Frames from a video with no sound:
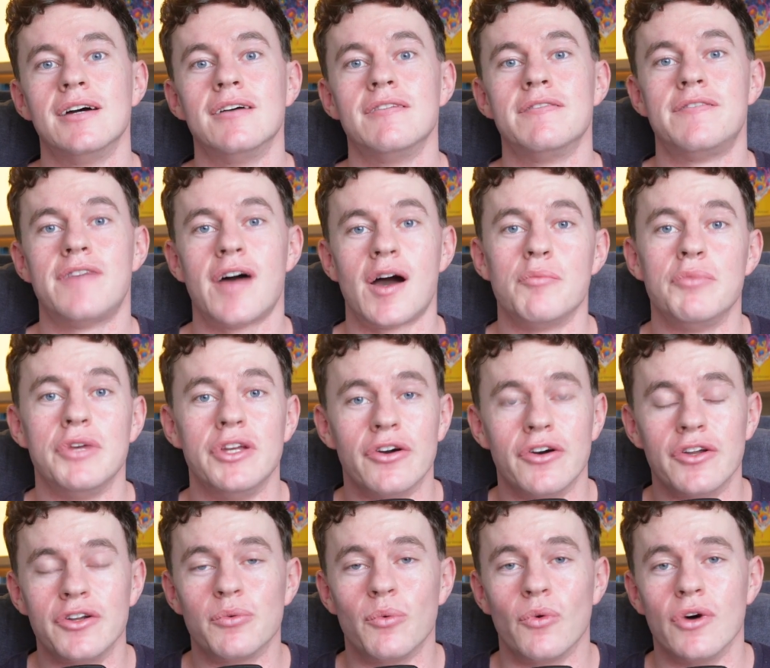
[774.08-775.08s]
far
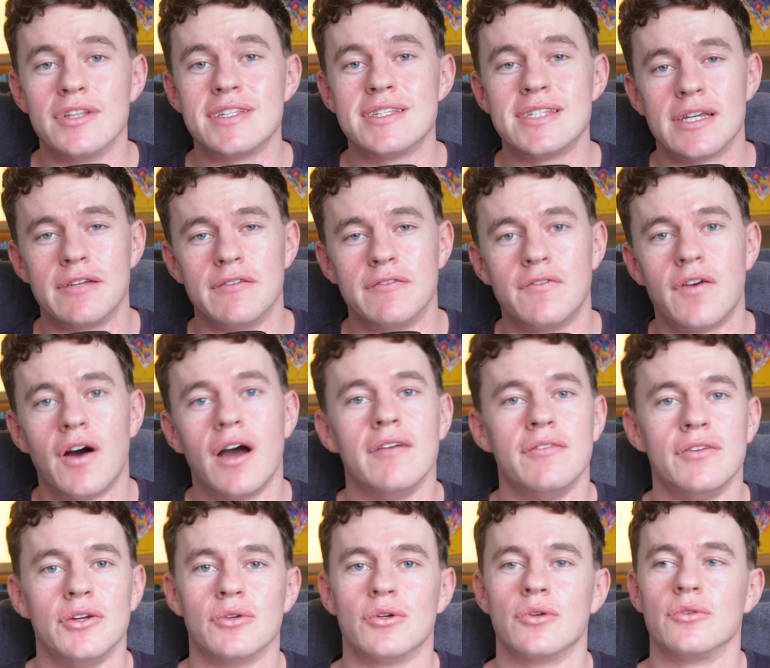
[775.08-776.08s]
beyond what said
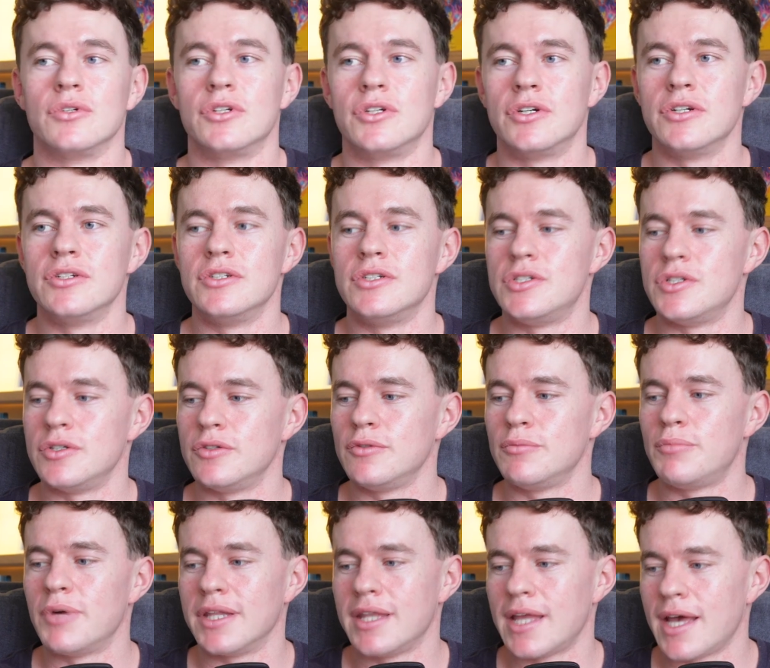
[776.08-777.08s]
5-year-old could do,
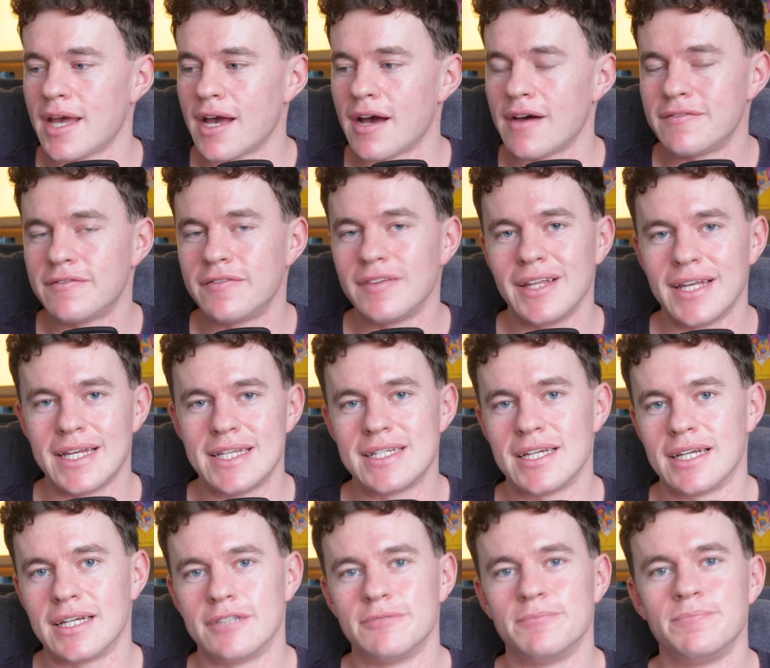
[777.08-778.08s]
but they are
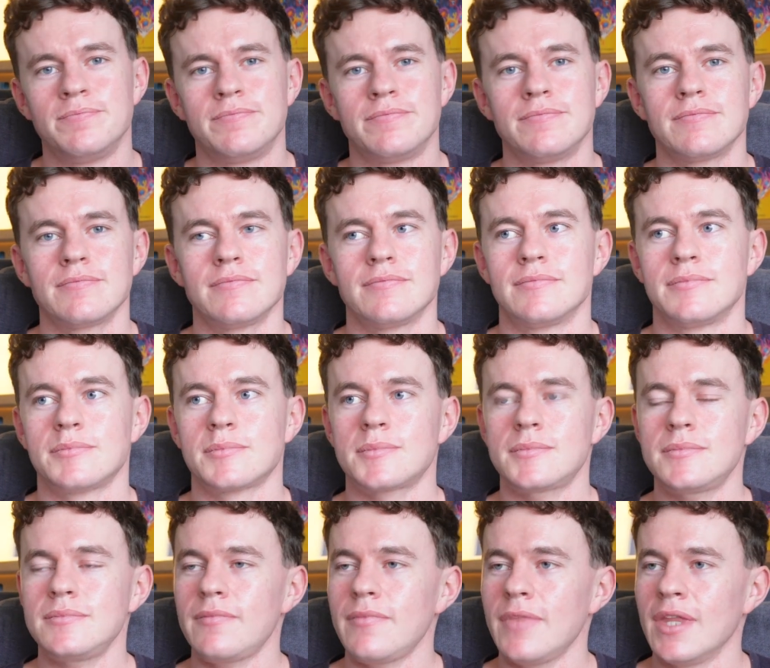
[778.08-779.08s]
fleeting.
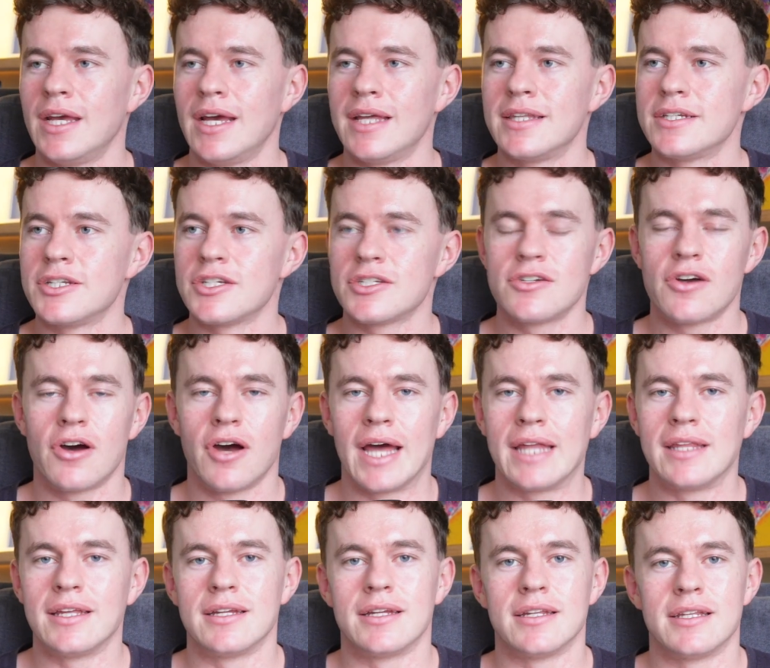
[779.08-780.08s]
And they're just not,
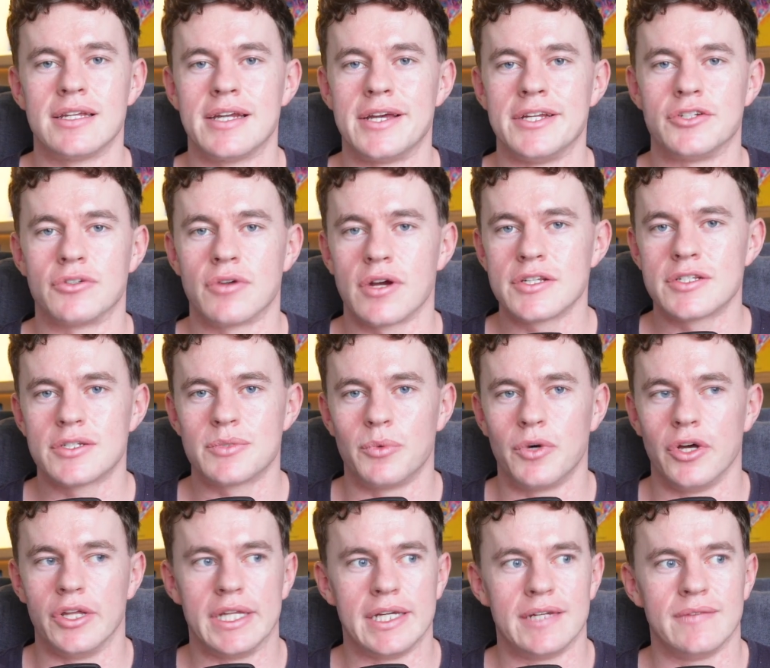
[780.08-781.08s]
at the end of the day,
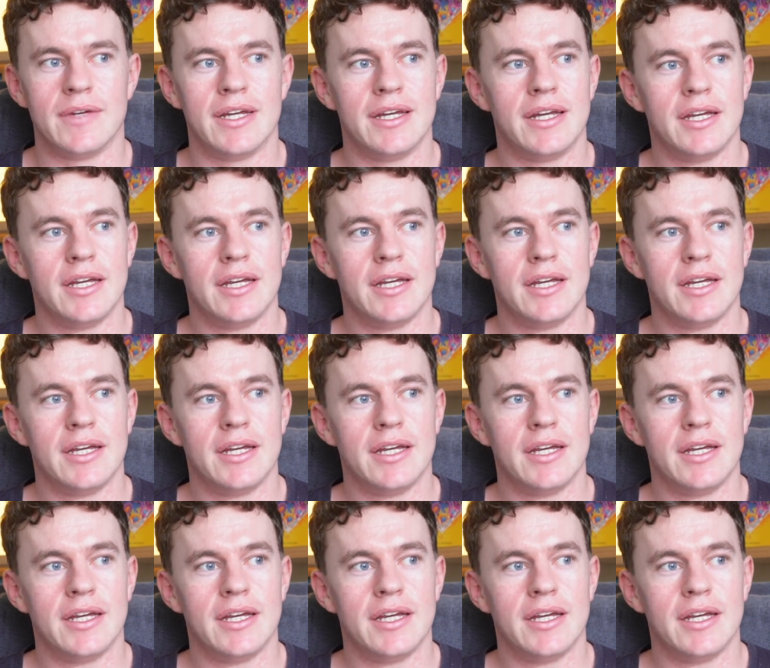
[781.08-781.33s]
trustworthy.